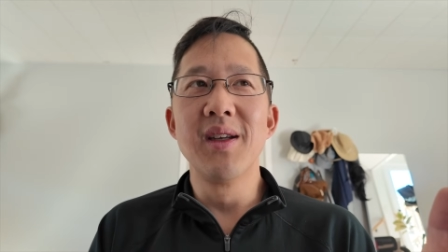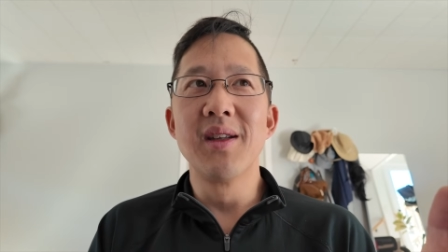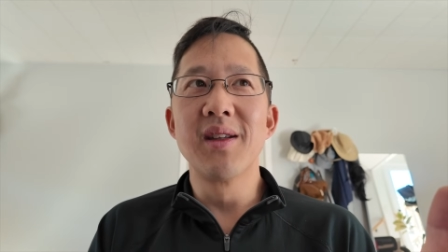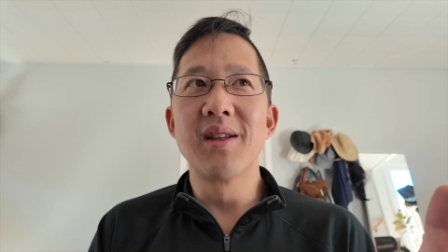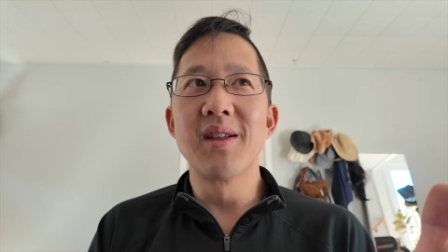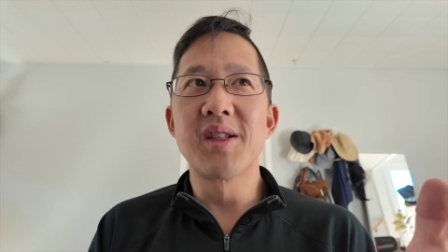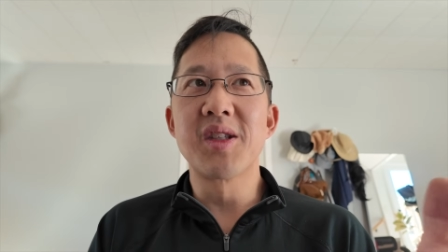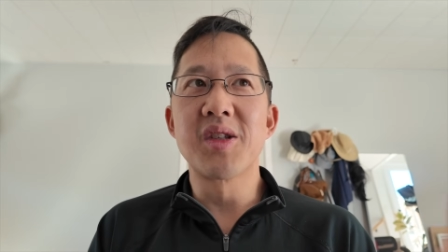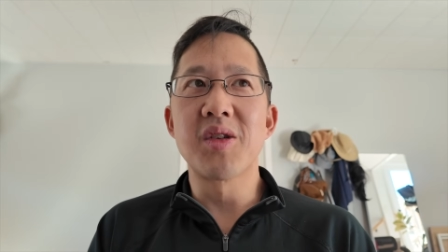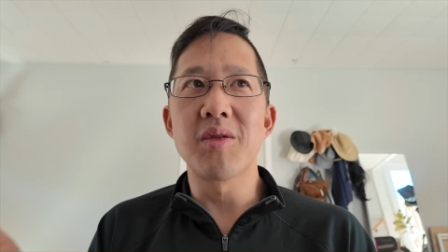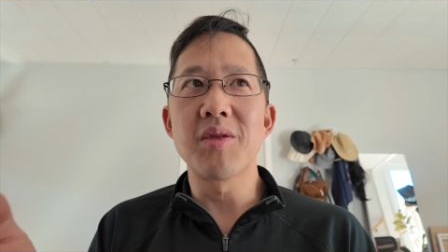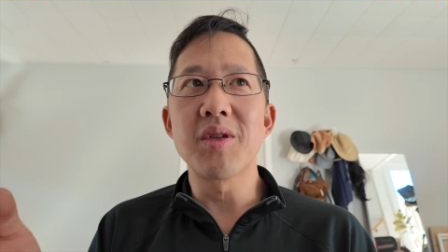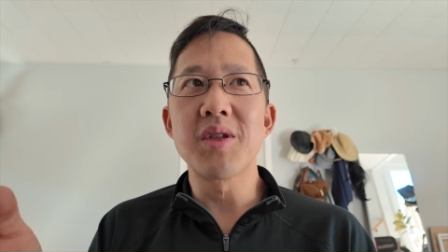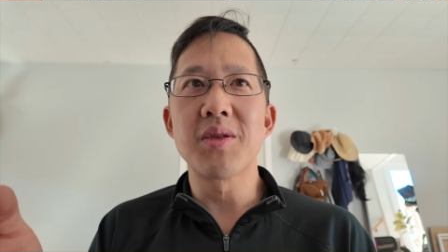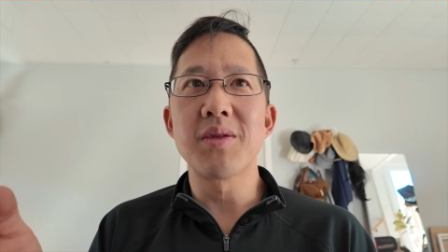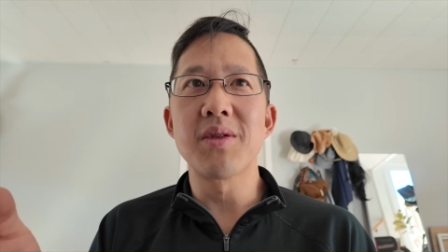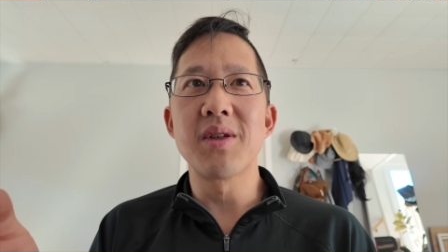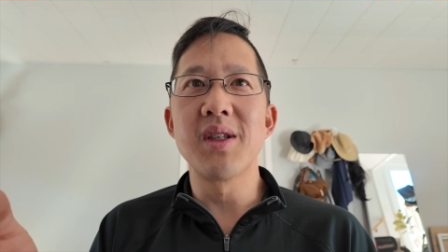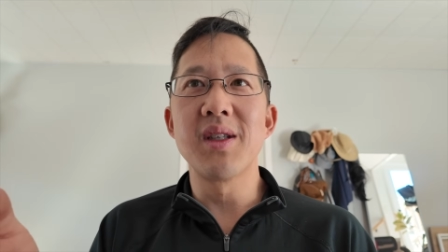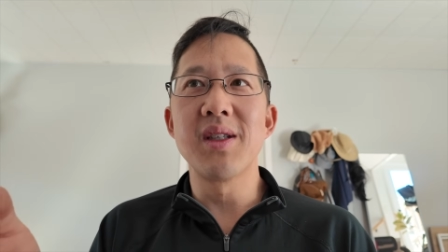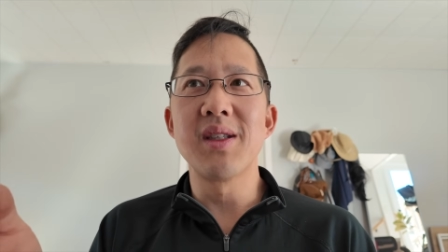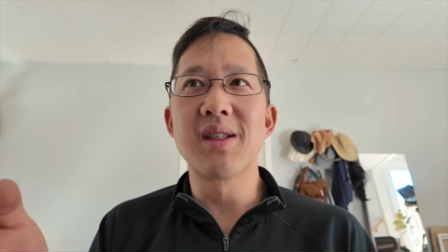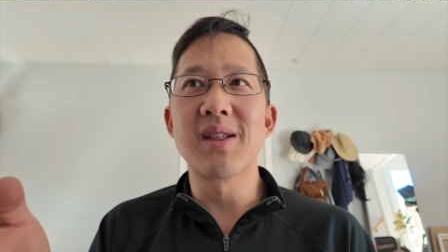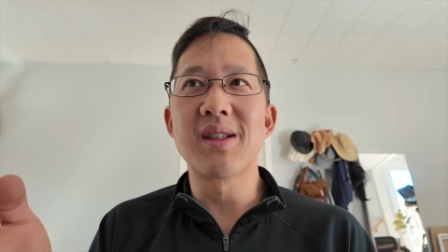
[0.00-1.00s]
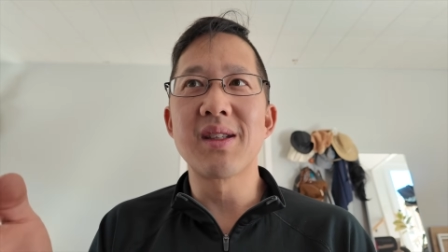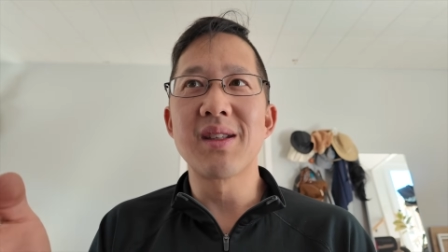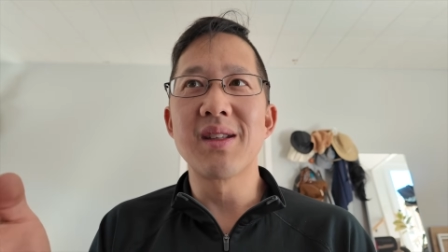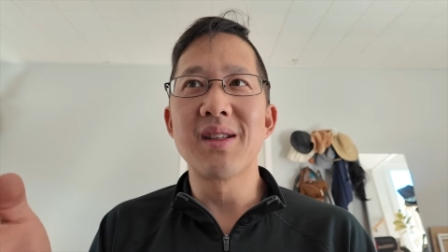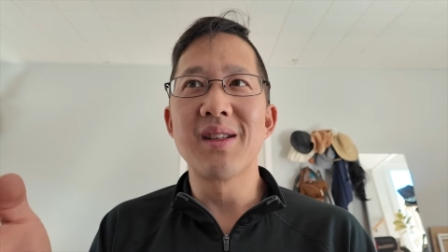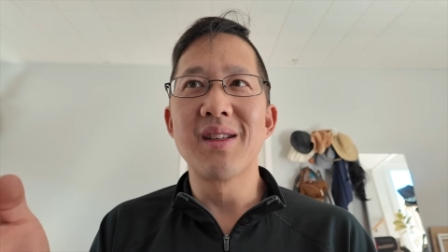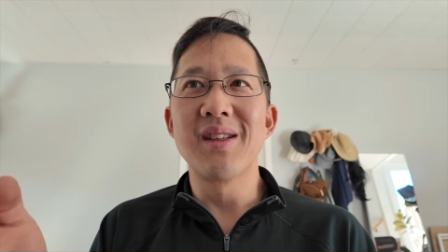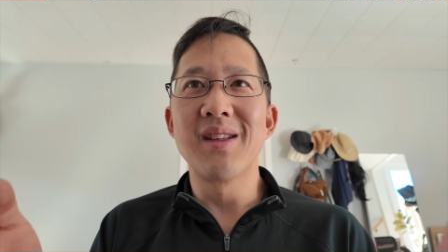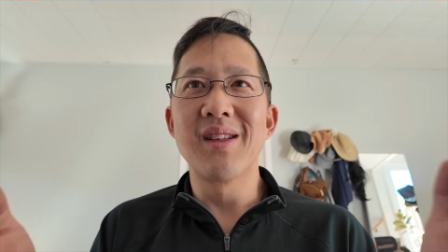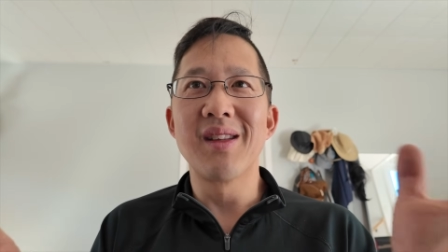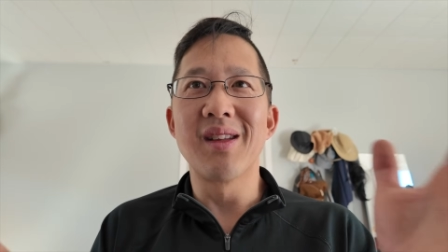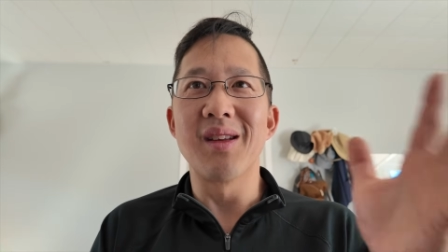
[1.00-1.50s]
the surgeries,
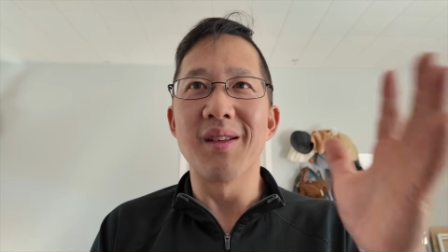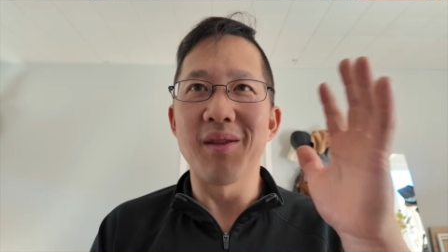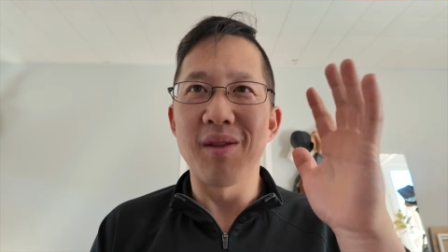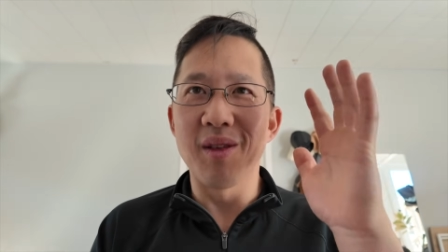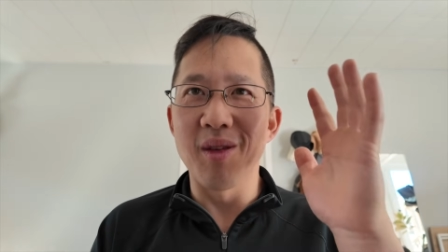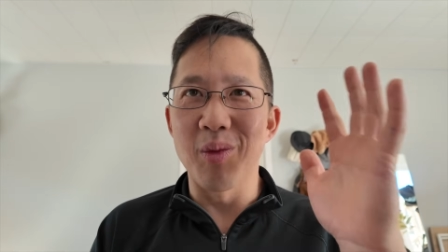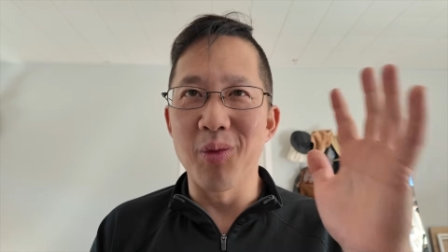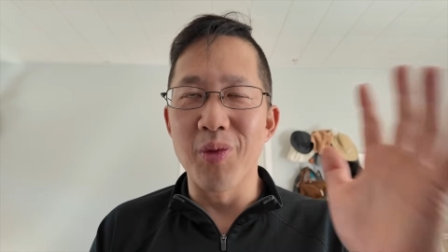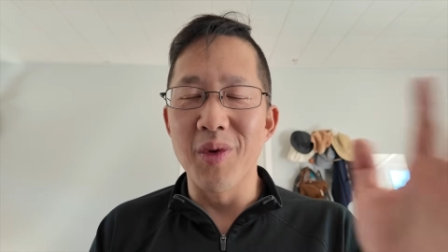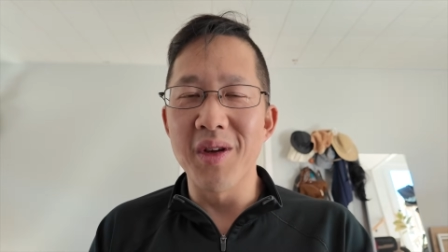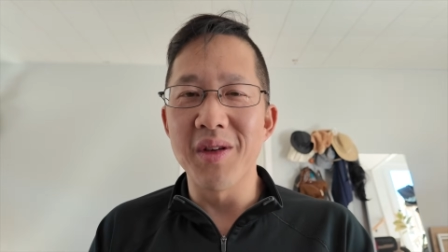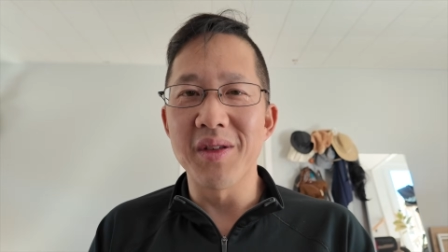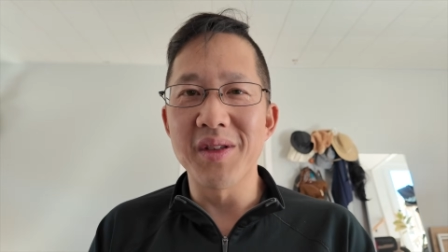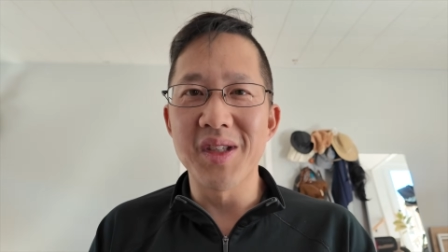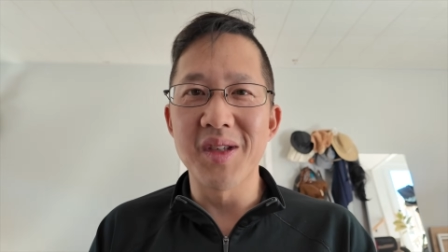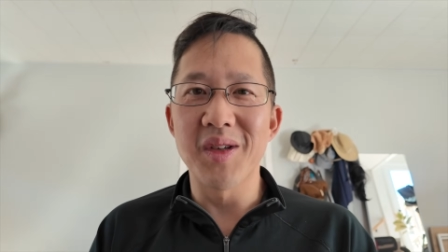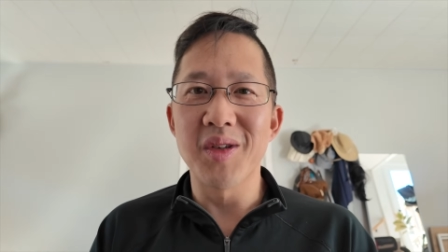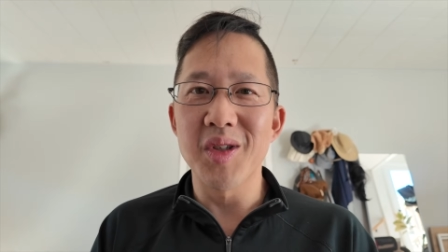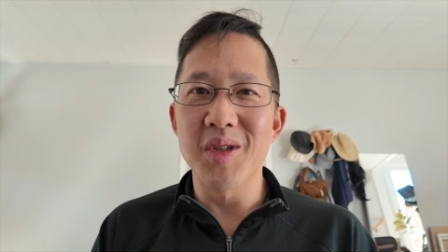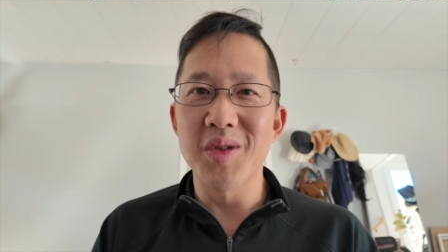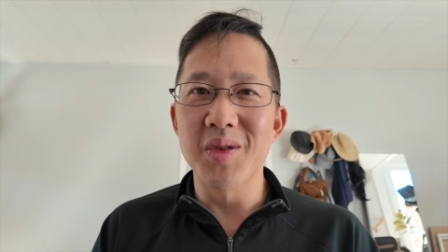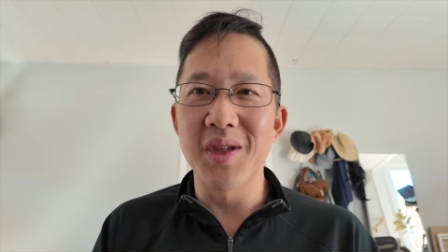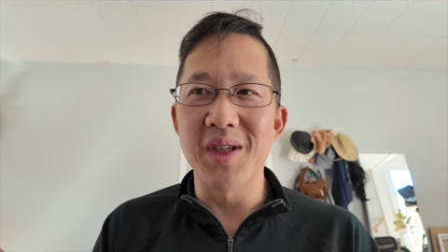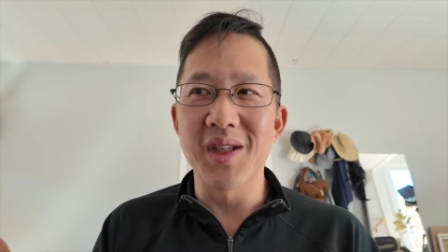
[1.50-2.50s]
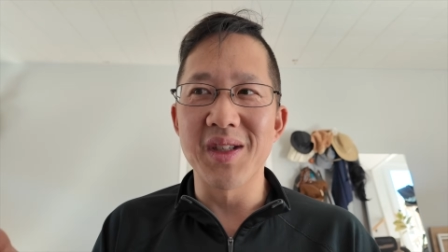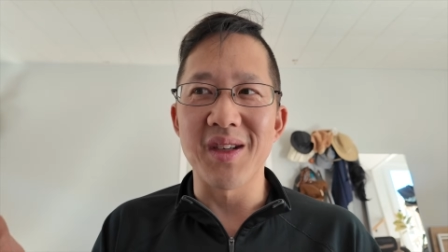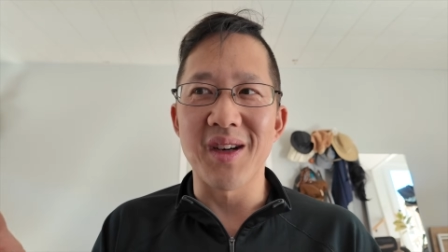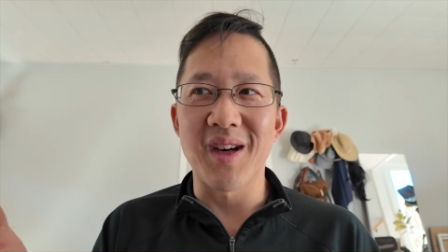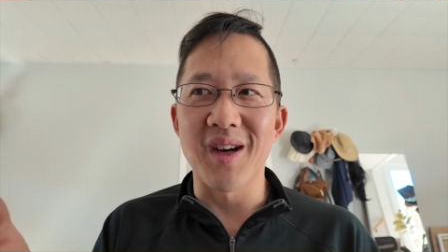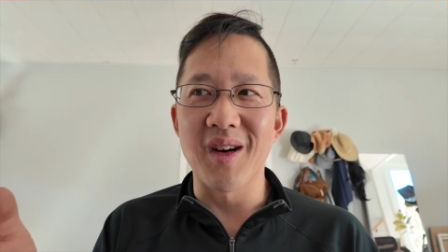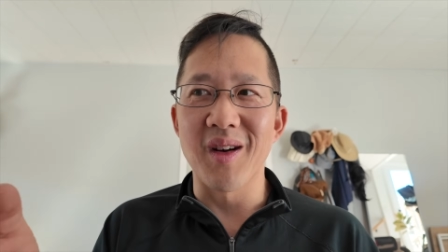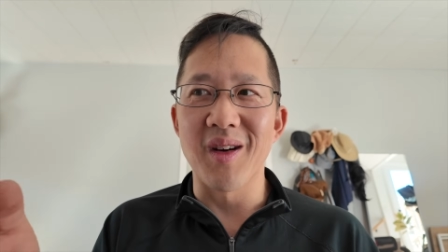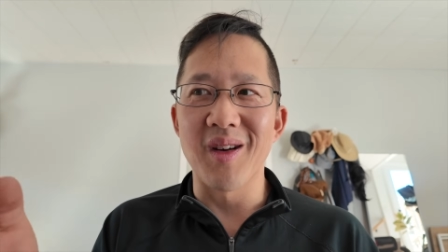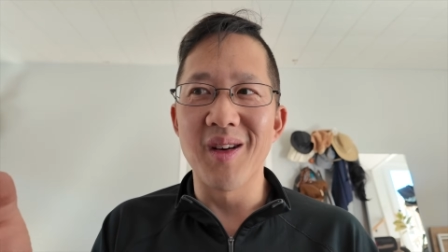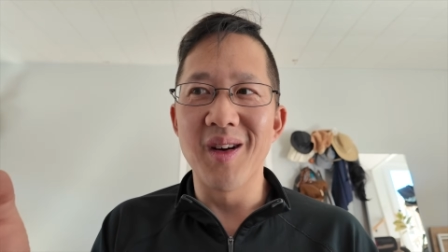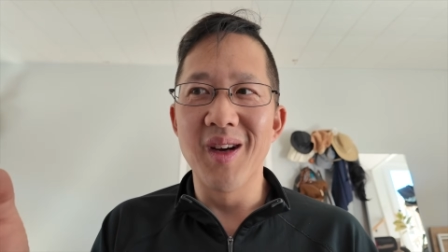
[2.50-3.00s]
the, the real surgeries
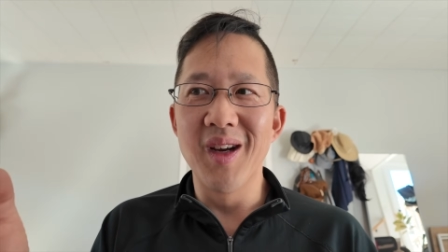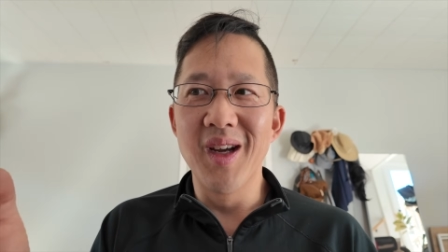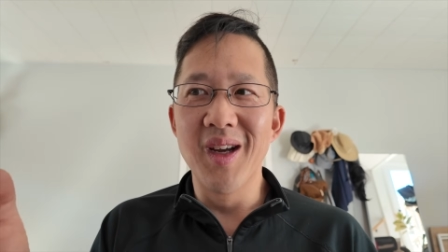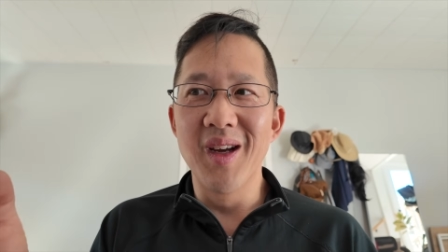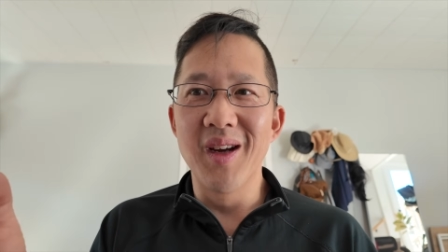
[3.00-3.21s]
are